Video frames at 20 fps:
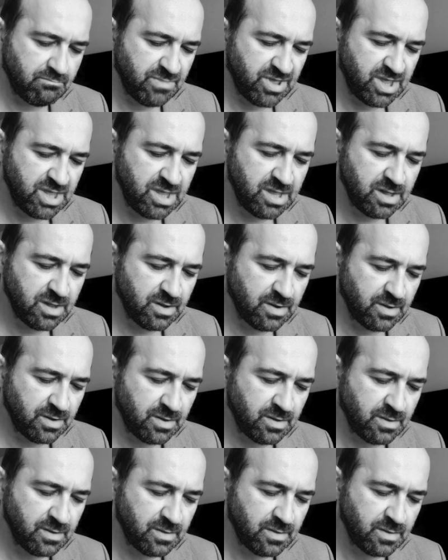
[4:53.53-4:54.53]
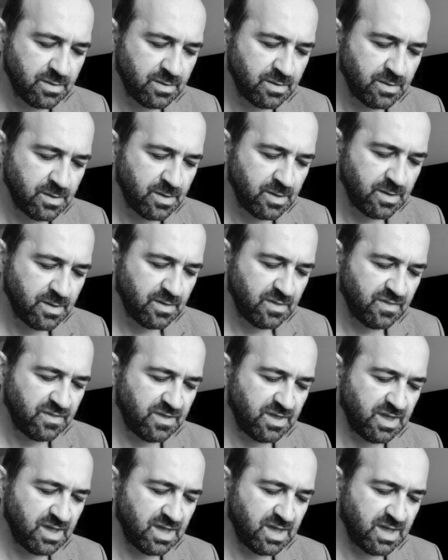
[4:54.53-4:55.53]
here
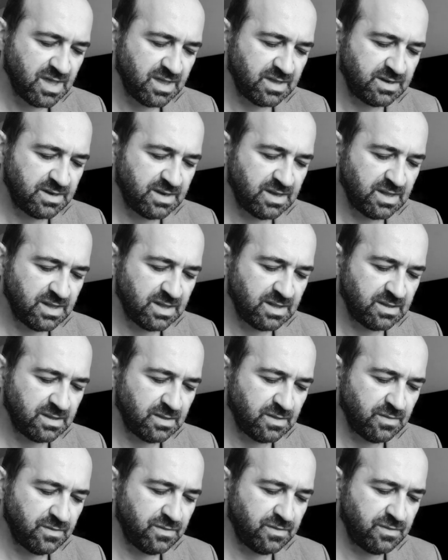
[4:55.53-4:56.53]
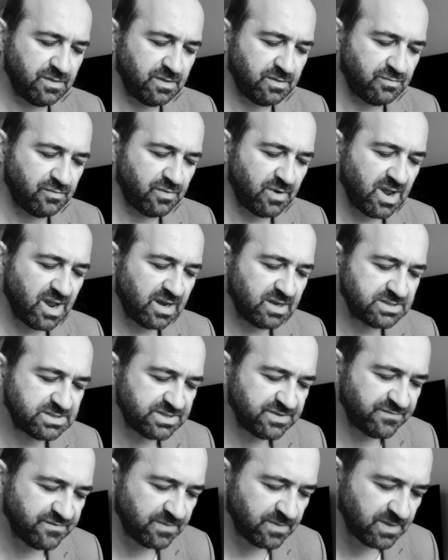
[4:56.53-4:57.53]
they add that the
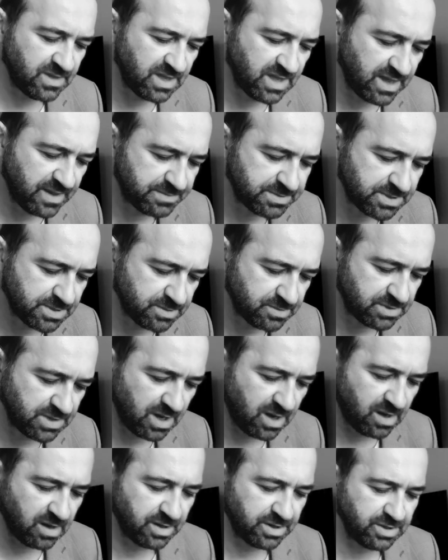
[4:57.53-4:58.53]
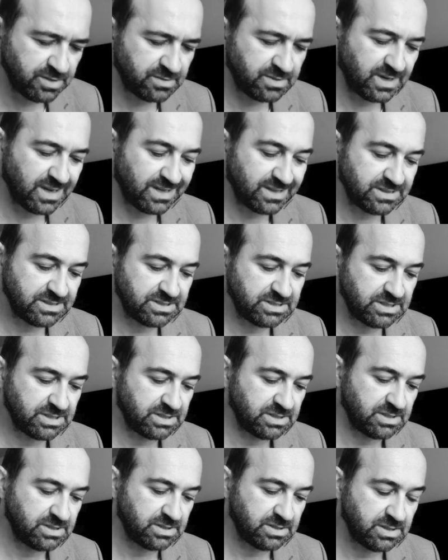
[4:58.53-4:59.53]
relative and the absolute are
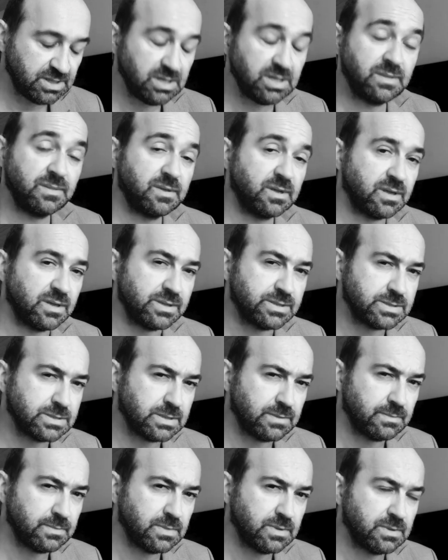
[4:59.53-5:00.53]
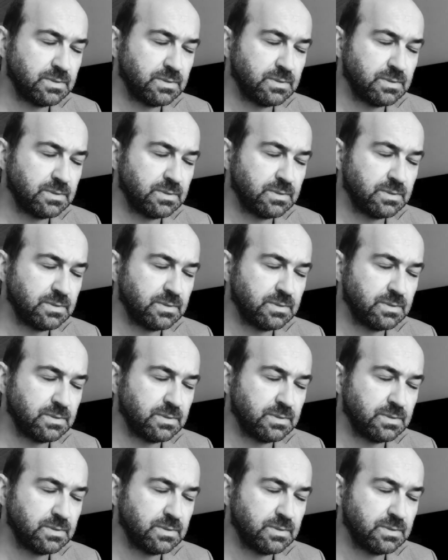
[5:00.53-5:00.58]
united in the concept.